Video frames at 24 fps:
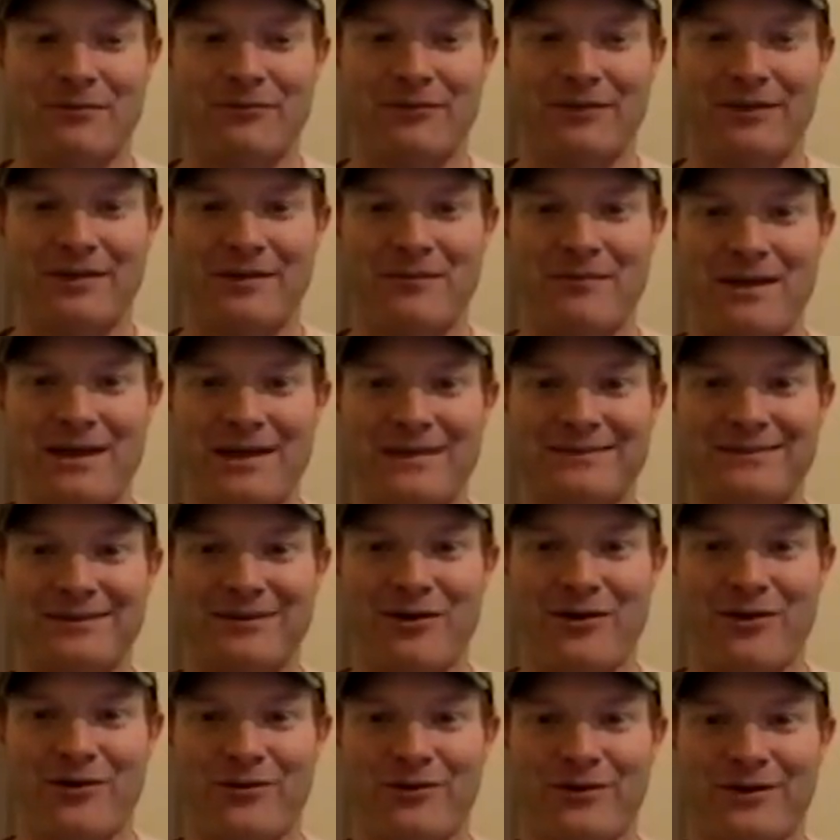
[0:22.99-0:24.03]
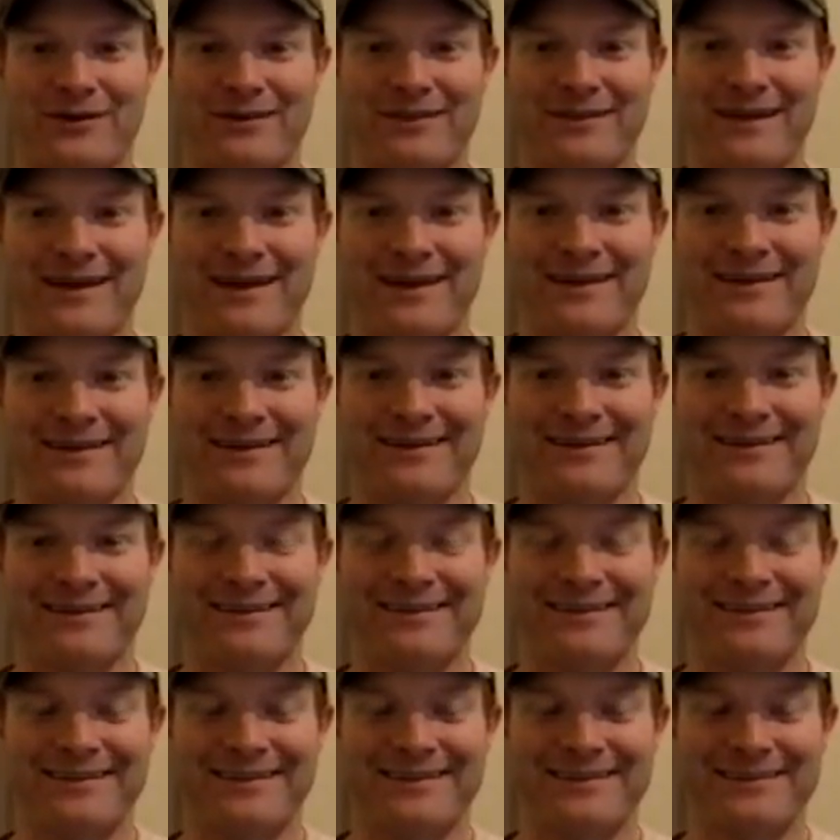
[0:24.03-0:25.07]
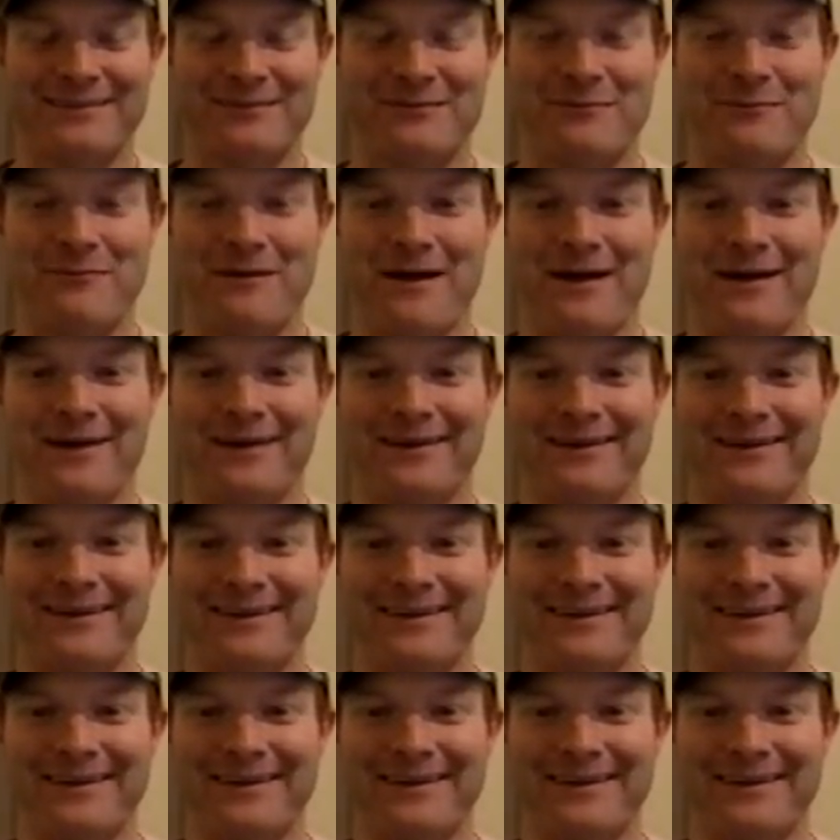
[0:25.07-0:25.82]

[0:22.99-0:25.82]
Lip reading: of the amazing artwork that some of my